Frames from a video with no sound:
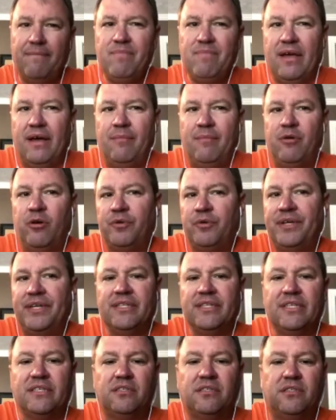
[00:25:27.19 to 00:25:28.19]
I'm a
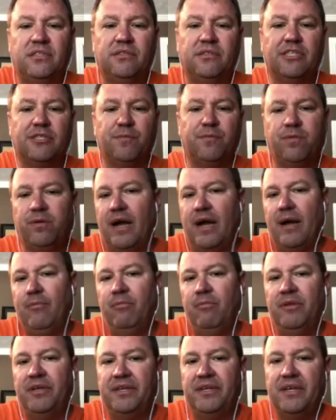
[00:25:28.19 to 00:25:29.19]
realist too. It's
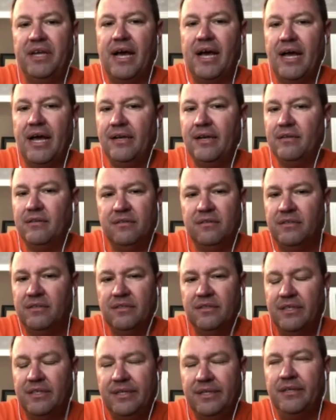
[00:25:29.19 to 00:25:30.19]
probably not
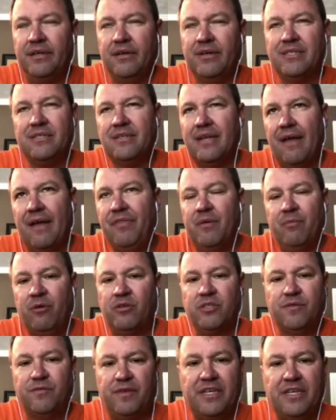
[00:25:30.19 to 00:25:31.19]
you know it's not the
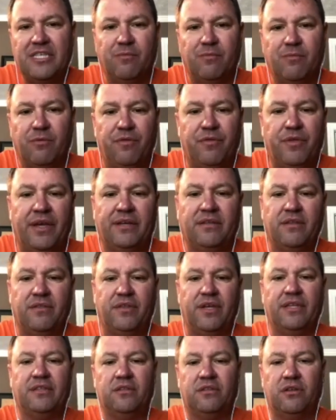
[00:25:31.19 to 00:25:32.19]
most feasible thing to
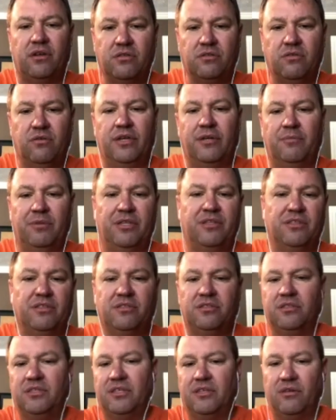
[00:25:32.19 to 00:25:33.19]
think that there's going to be
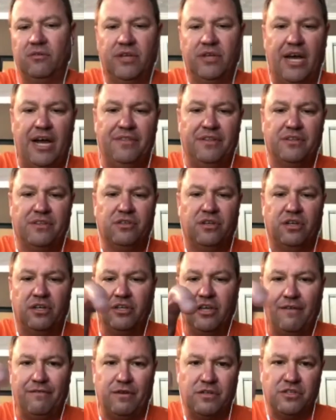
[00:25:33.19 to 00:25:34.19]
this you know guy that's going to
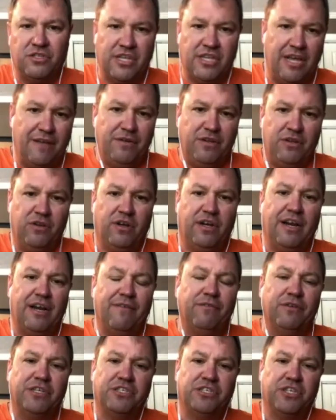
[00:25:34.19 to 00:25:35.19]
govern safety on
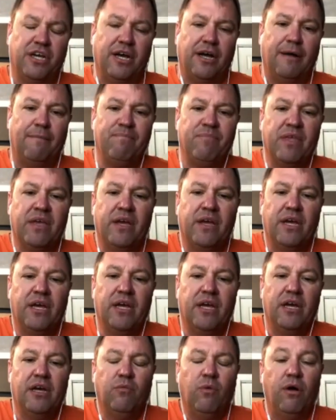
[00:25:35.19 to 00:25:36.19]
every job
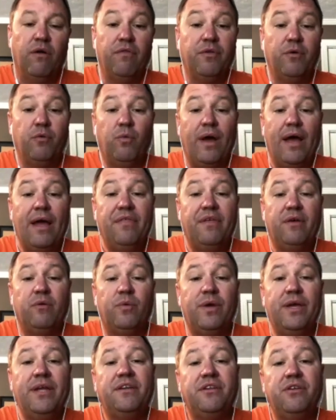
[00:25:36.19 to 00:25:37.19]
well the way that
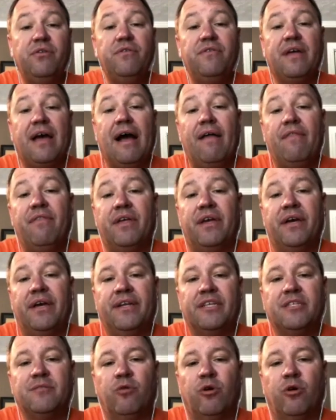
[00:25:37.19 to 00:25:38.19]
we do that then
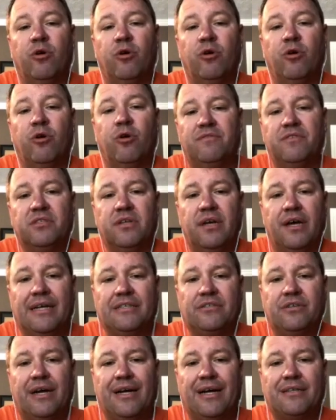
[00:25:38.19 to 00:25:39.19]
as mobile service
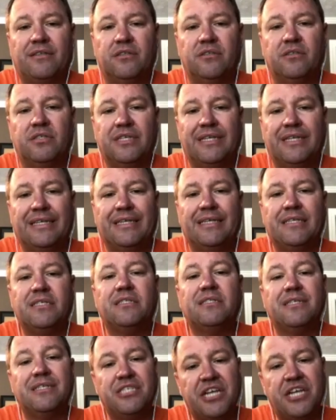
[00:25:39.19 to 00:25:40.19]
contractors is
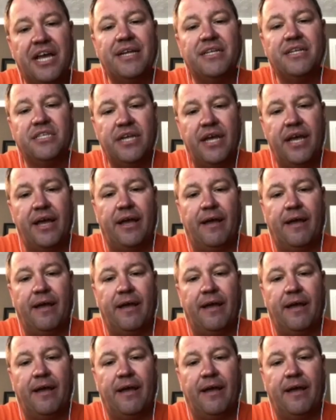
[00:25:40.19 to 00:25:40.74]
the jha